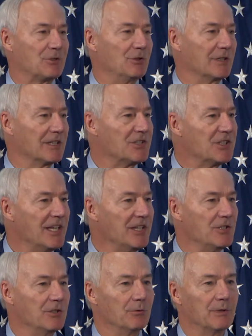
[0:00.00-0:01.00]
to
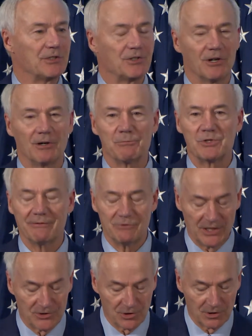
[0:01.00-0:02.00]
continue in terms of
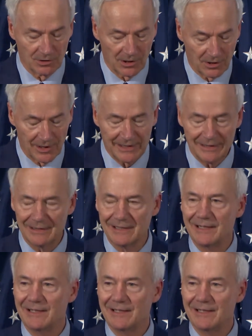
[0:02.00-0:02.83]
digital learning,